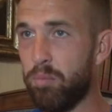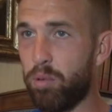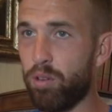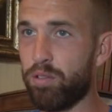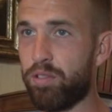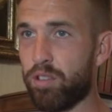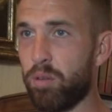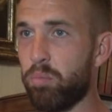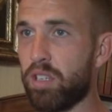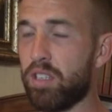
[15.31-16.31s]
Both
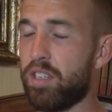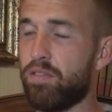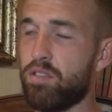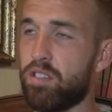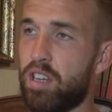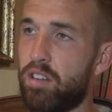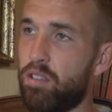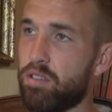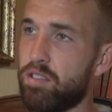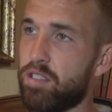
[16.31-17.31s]
completely different
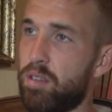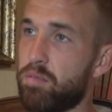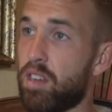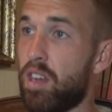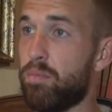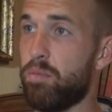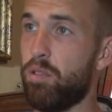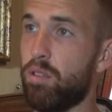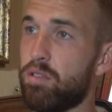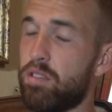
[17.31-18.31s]
scenarios in terms of getting
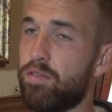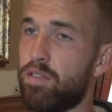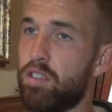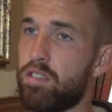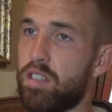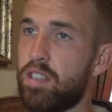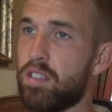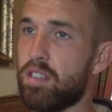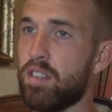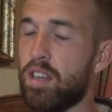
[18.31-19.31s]
promoted the first
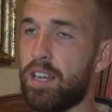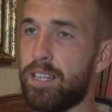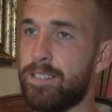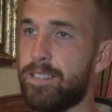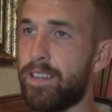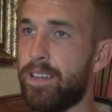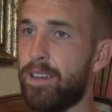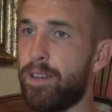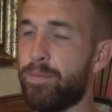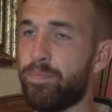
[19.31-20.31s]
season, and the